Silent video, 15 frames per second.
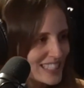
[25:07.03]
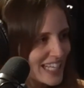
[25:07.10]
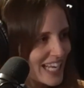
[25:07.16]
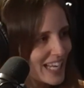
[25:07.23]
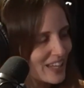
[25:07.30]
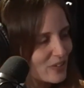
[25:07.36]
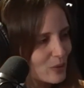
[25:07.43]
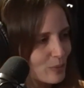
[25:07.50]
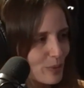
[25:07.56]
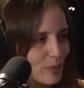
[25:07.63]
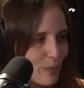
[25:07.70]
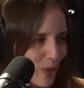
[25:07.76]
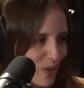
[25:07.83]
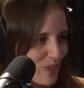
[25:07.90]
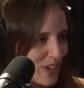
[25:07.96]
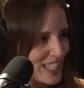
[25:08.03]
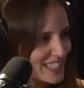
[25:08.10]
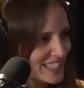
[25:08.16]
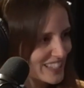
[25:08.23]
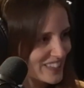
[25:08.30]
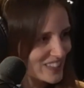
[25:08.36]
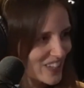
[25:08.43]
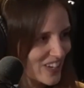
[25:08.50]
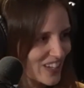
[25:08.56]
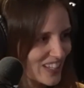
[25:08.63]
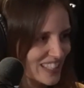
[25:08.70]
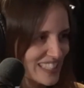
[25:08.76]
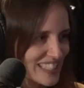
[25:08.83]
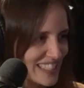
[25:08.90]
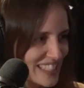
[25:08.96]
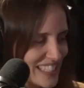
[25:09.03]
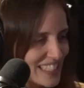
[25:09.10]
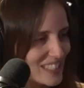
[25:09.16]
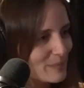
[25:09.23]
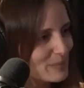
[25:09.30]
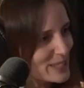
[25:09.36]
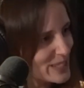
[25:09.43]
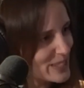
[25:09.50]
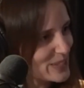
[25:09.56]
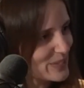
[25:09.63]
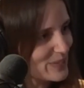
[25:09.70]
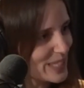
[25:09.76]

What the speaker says: to anthropomorphizing our dog and seeing them as human.